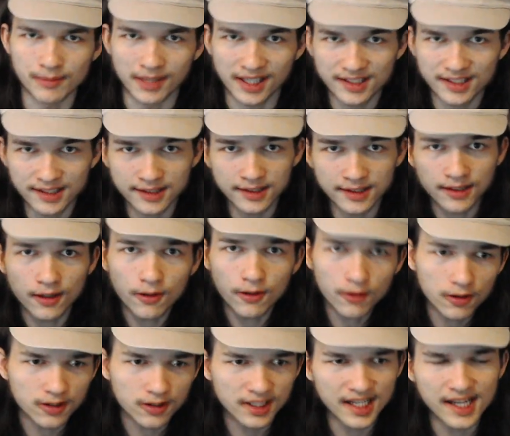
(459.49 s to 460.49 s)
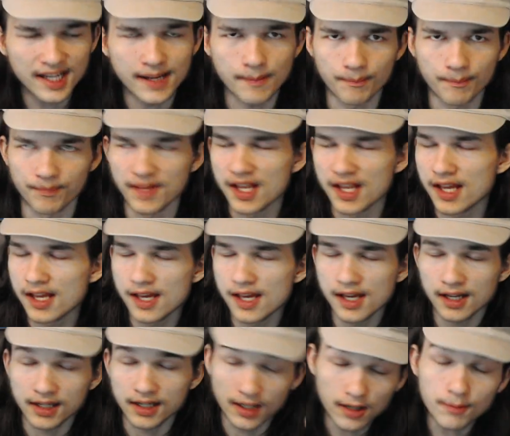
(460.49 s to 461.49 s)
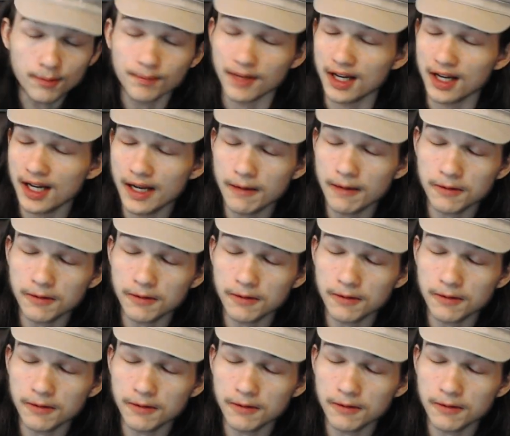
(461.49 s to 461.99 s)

because it's an older game. Nope, I was